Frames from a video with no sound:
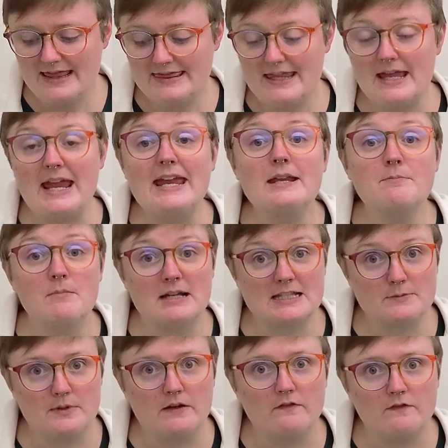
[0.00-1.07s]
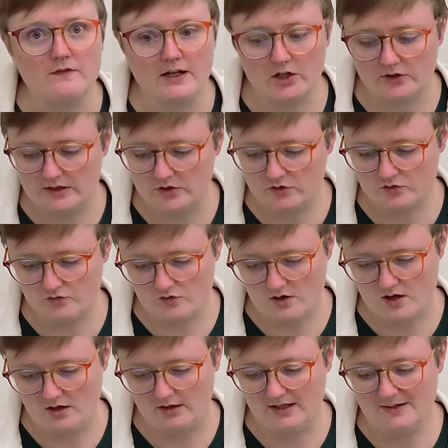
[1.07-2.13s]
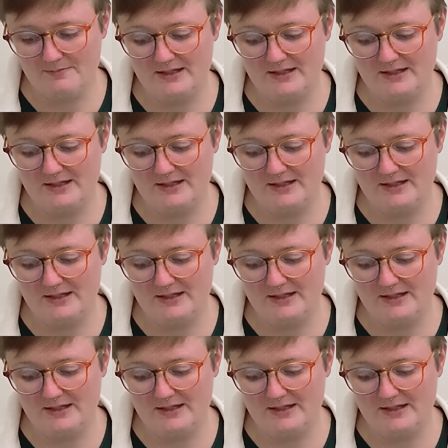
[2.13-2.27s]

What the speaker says: It must be very strong